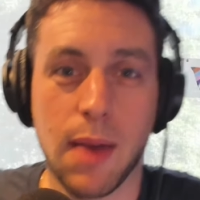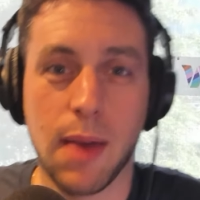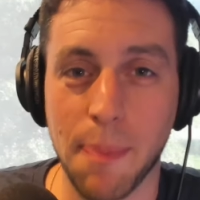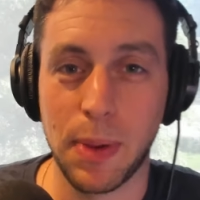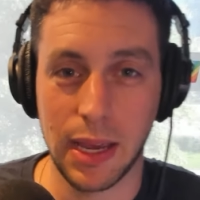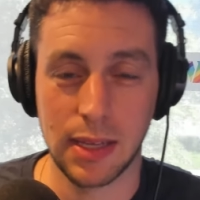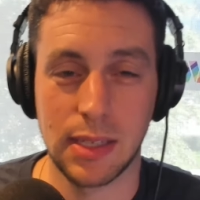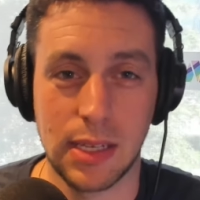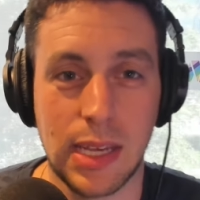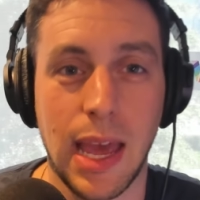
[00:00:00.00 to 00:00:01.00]
wrapping as
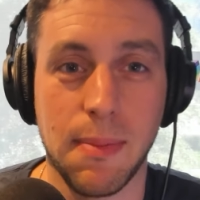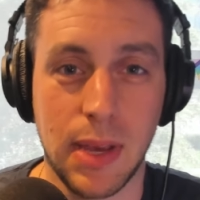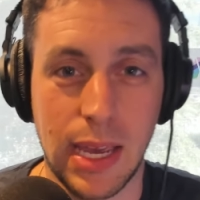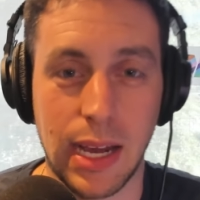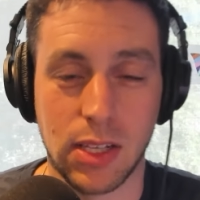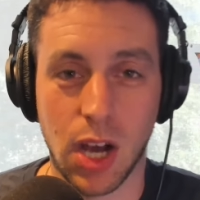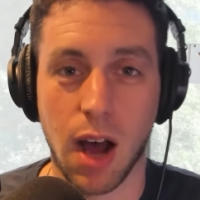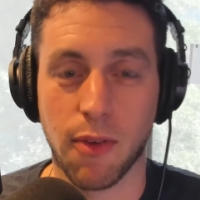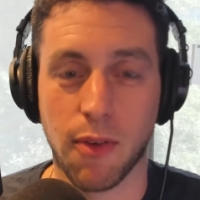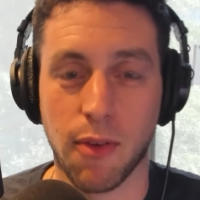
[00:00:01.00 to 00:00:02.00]
this game kicked
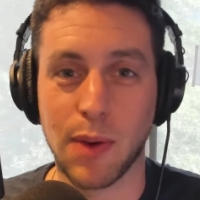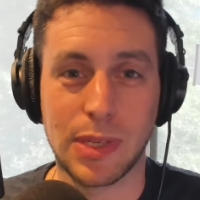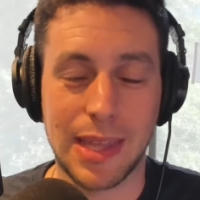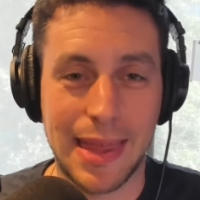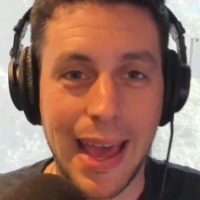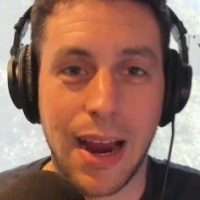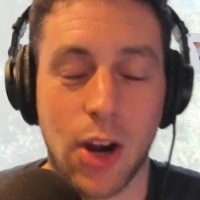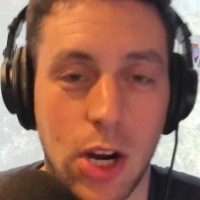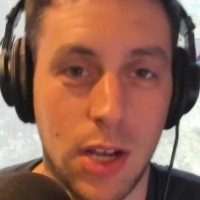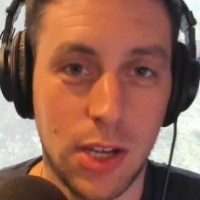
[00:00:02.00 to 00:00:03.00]
off, which yeah. I was
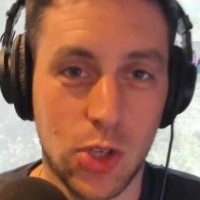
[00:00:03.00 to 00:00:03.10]
there.